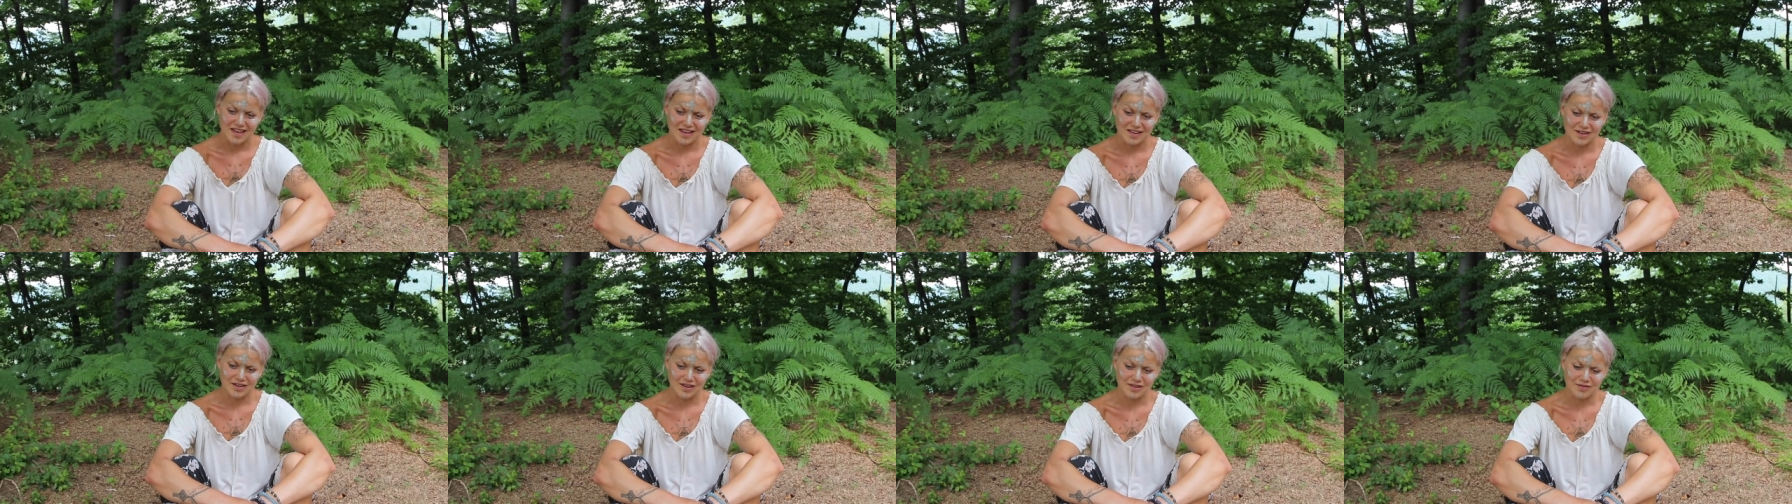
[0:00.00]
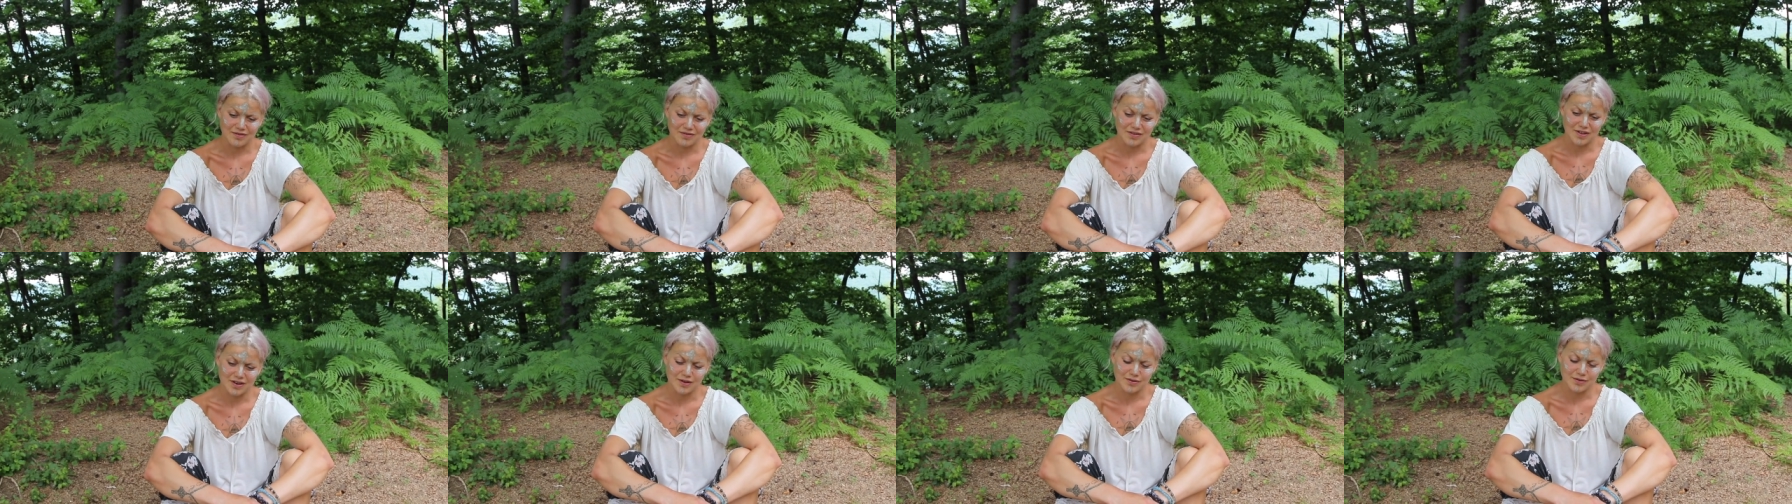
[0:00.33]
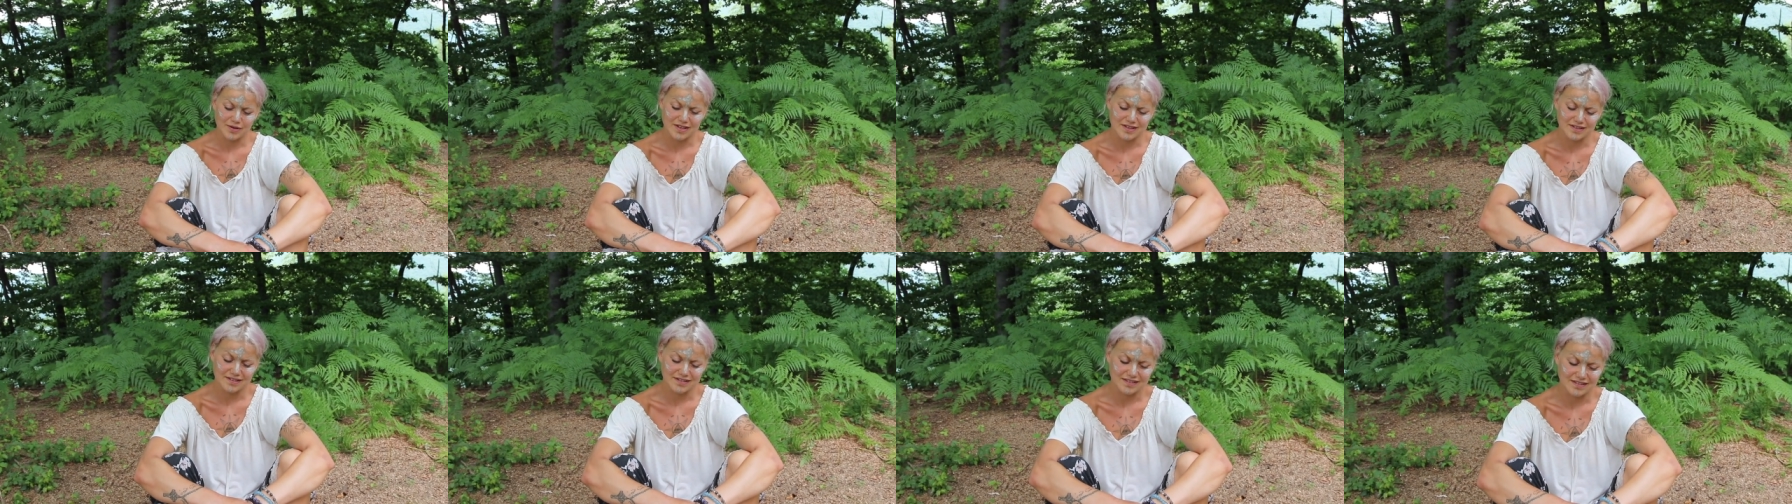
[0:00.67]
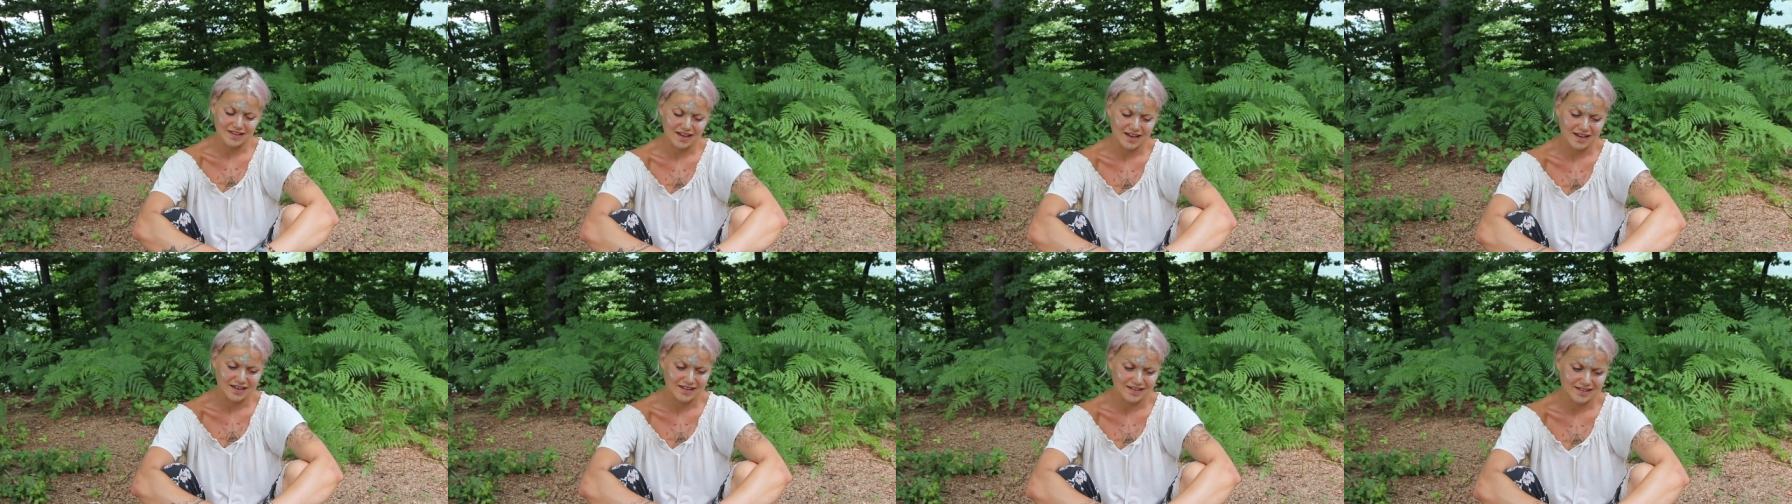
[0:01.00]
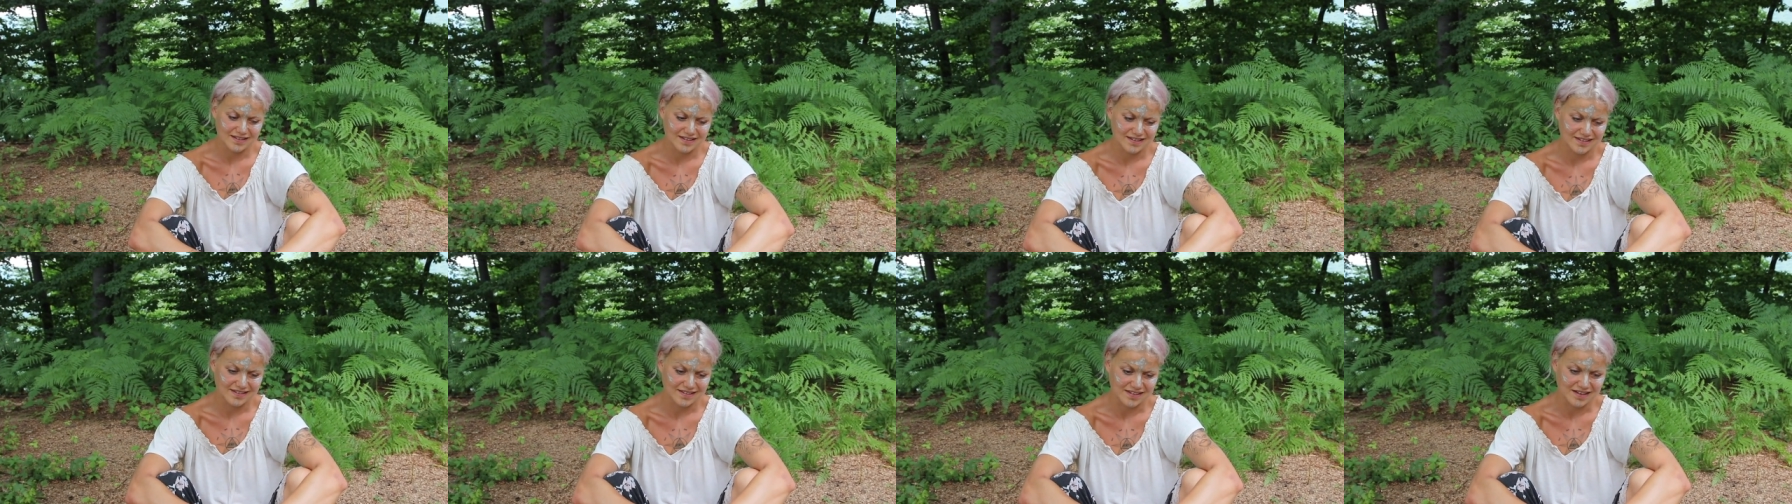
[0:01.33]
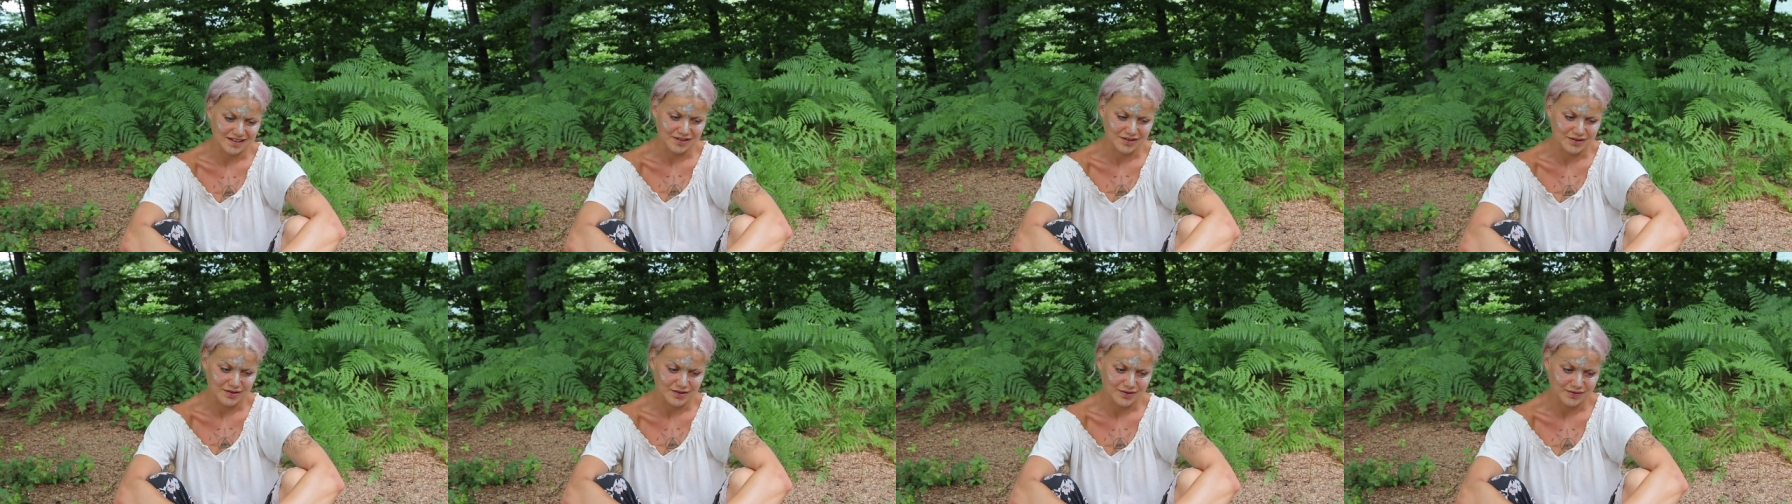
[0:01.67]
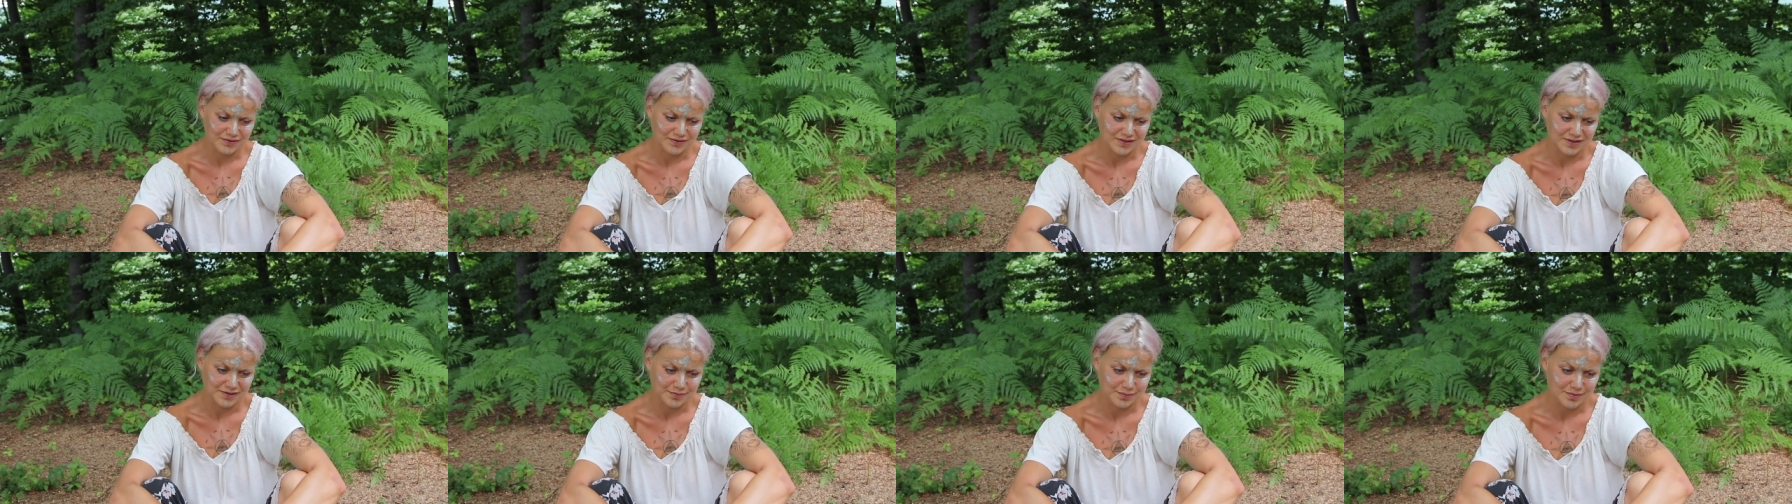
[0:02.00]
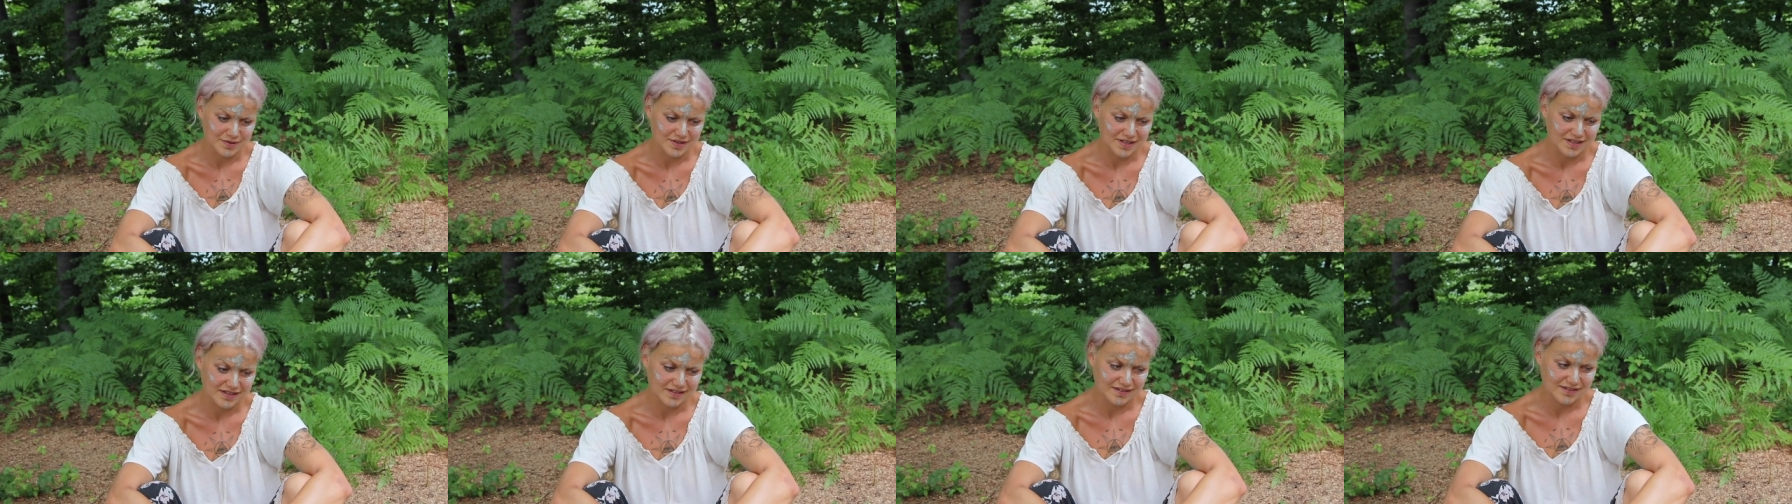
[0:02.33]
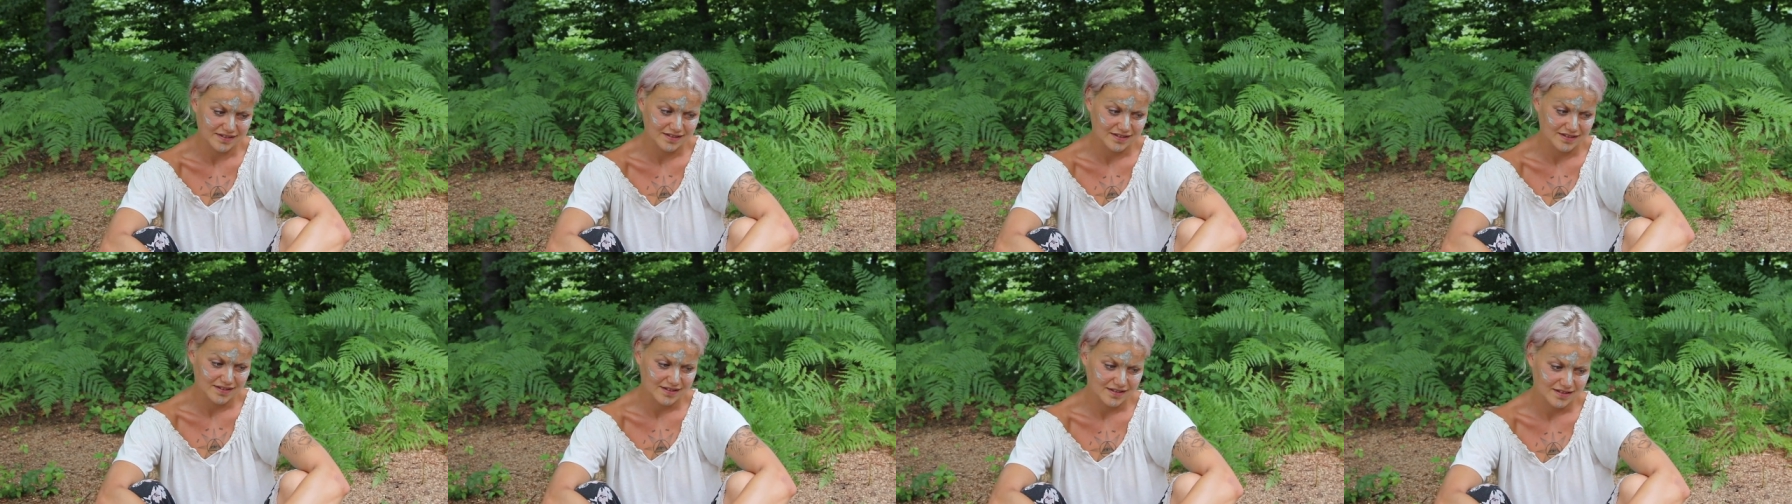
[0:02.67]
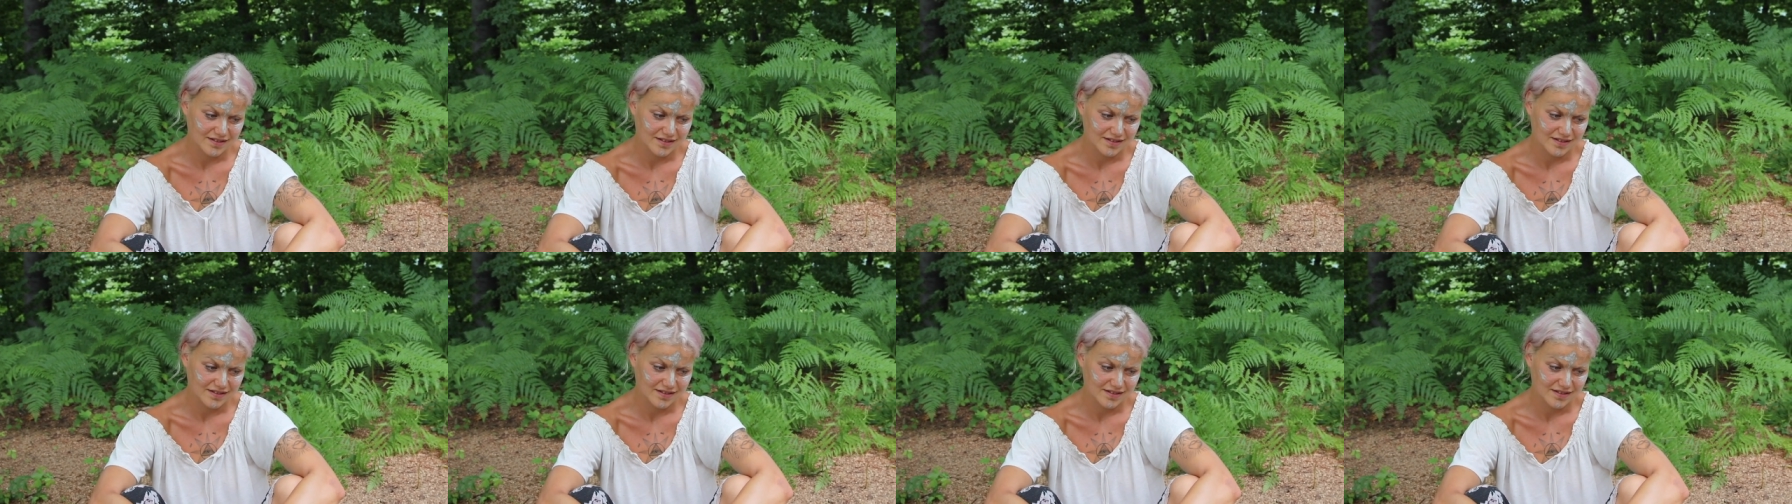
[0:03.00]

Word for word: And if I look inside in the center of this place,